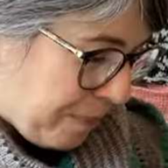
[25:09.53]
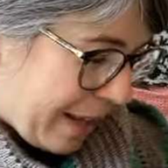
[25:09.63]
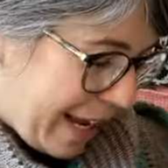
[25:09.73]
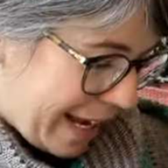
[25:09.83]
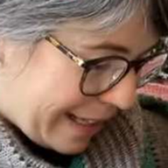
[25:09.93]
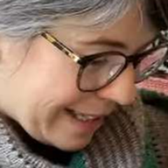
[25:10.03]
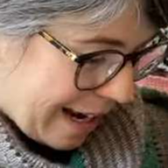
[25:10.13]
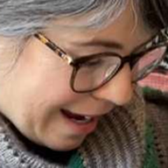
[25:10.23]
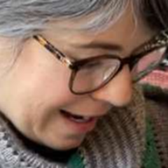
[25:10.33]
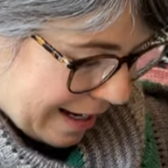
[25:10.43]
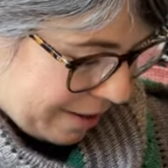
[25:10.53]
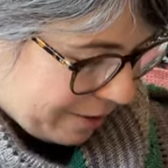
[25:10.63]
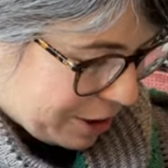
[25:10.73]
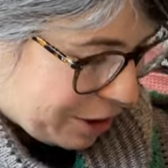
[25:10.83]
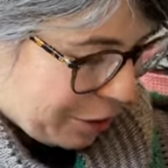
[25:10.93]
and I
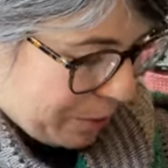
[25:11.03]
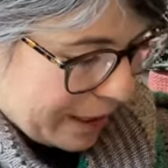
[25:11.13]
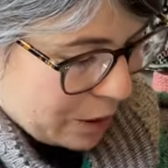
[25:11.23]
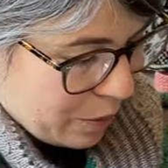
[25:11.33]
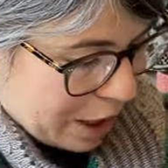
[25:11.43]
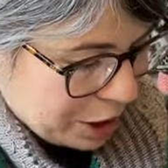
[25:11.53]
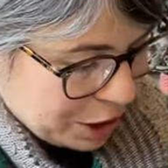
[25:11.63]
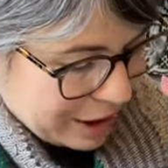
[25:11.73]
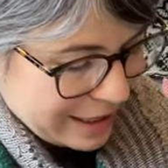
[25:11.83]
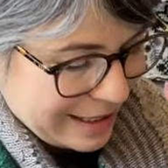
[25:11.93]
will show you my swatch because